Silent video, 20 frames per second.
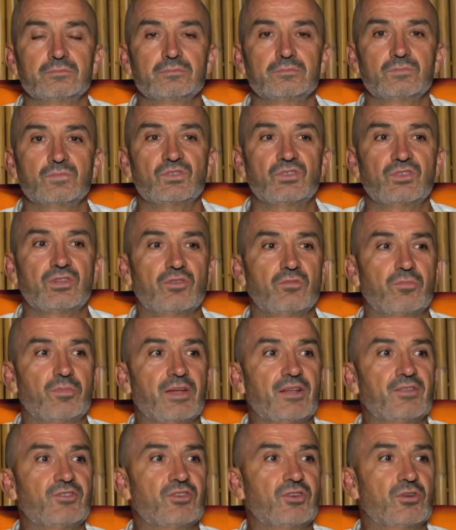Instead of
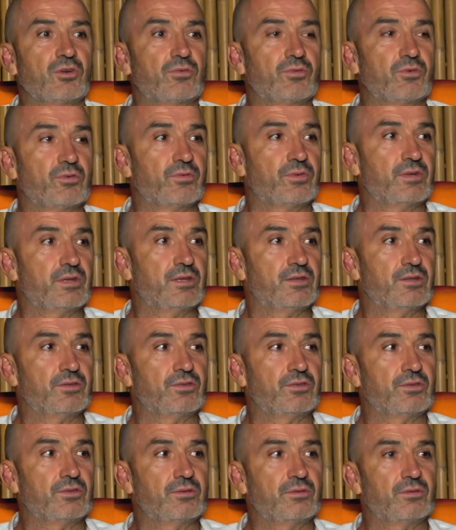bouncing off your fears,
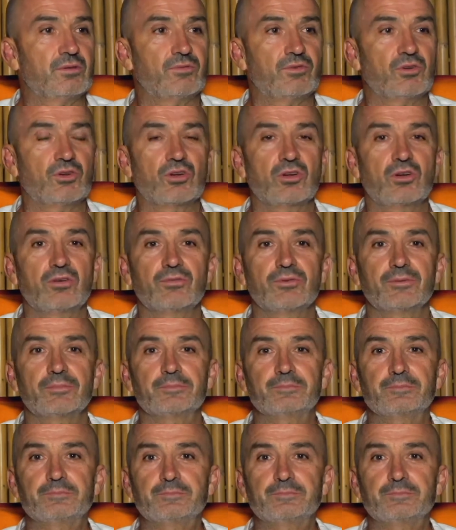of your coffin.